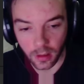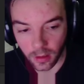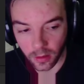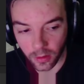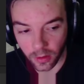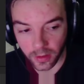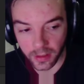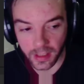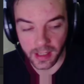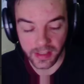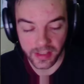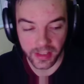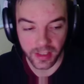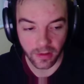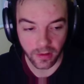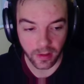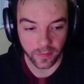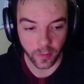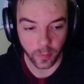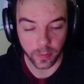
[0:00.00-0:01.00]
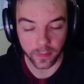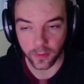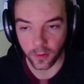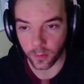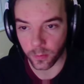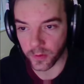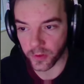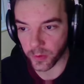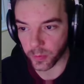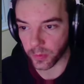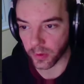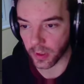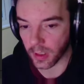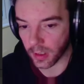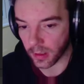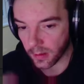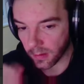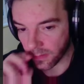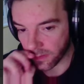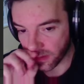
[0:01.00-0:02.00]
Not necessarily for performance,
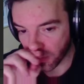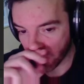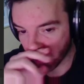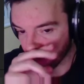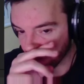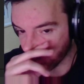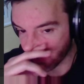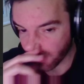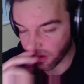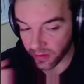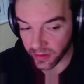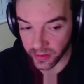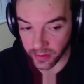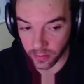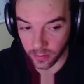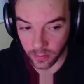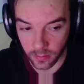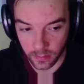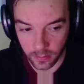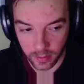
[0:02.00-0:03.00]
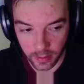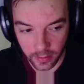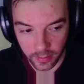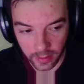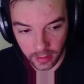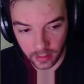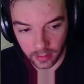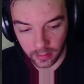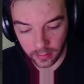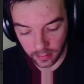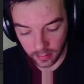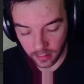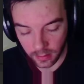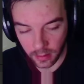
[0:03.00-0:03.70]
but for more of a result in the end.